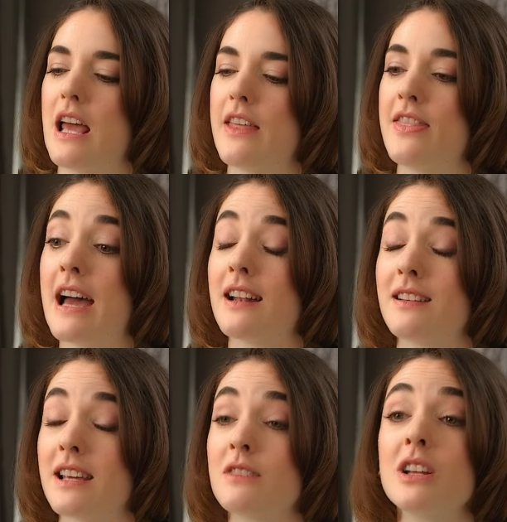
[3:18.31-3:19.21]

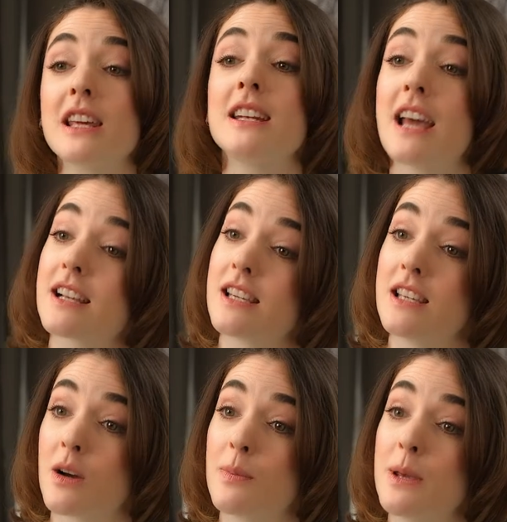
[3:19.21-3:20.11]
that can really connect to
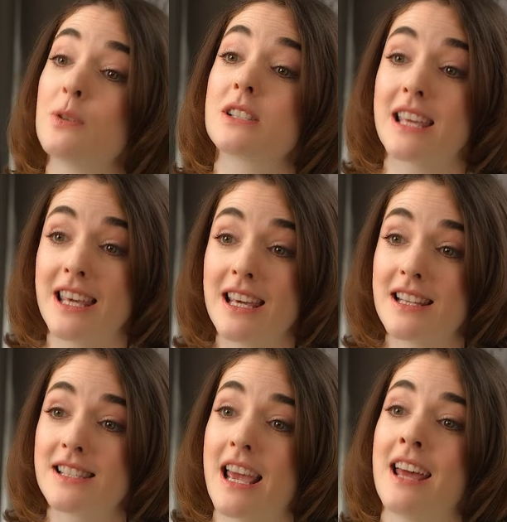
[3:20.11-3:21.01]
young people, to kids.